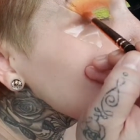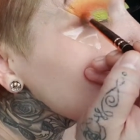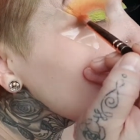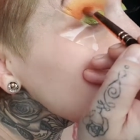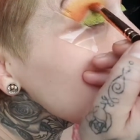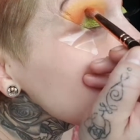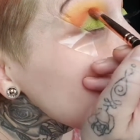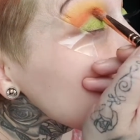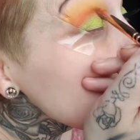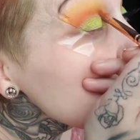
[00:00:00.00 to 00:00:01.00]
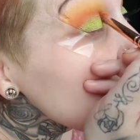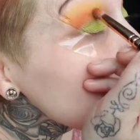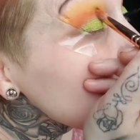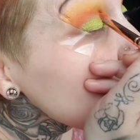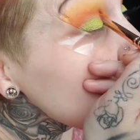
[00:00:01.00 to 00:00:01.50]
But like I said, it is
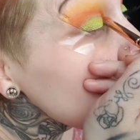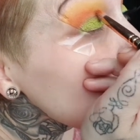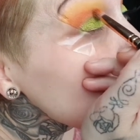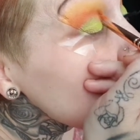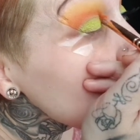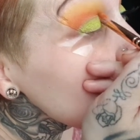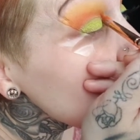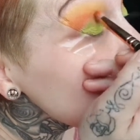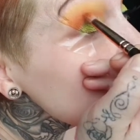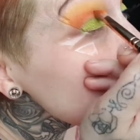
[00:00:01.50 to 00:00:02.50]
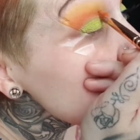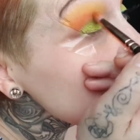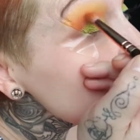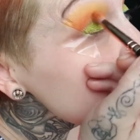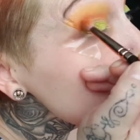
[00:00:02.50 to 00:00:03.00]
like the more... I mean, I think it's
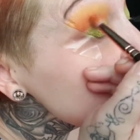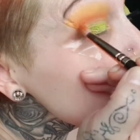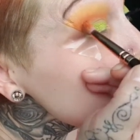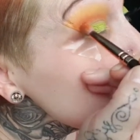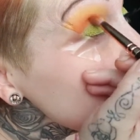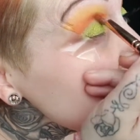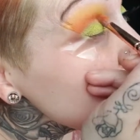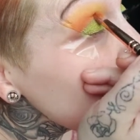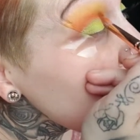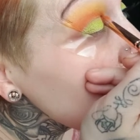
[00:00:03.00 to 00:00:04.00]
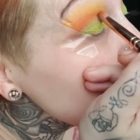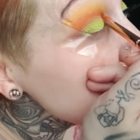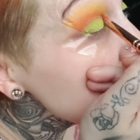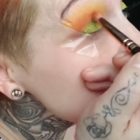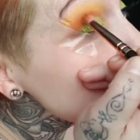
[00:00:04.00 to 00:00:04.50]
like
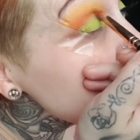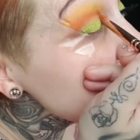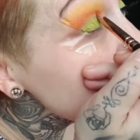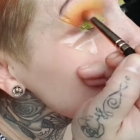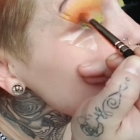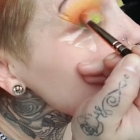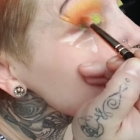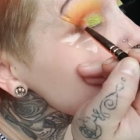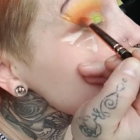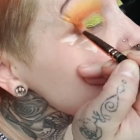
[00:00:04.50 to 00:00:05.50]
£16, something like that.